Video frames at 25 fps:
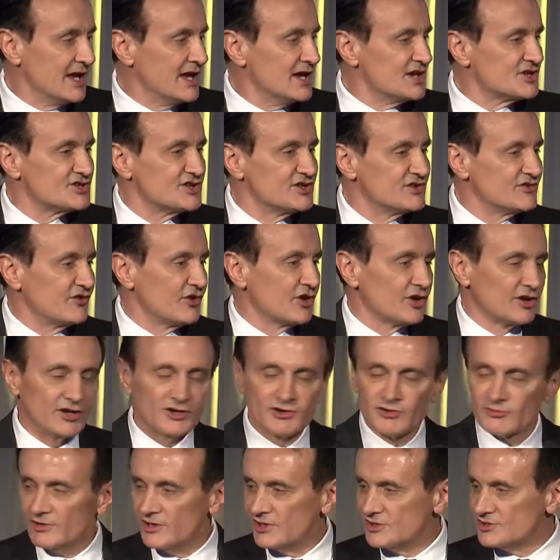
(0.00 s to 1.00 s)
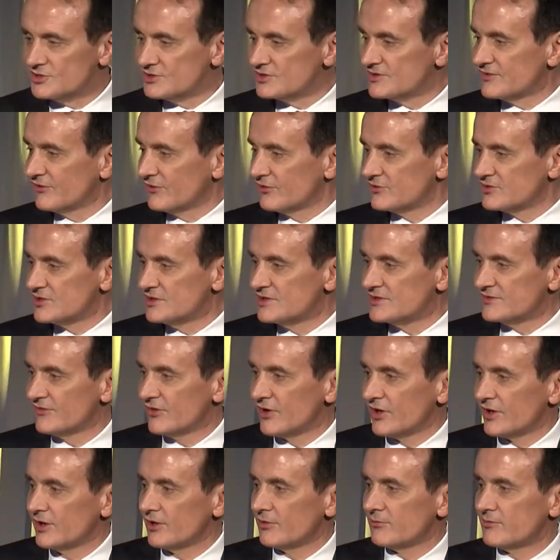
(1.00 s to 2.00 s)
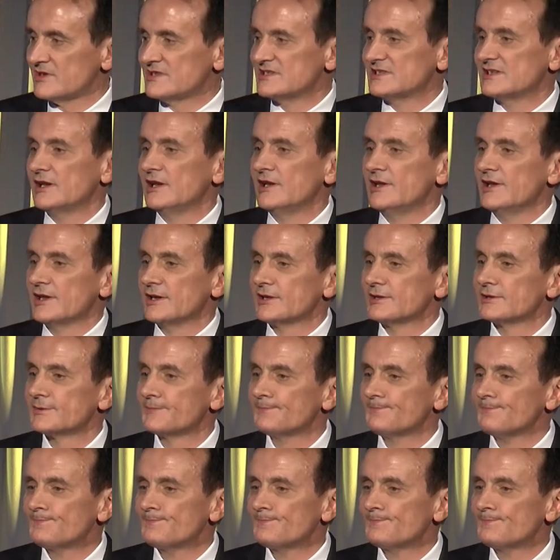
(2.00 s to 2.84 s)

She's very courageous, she's very resilient.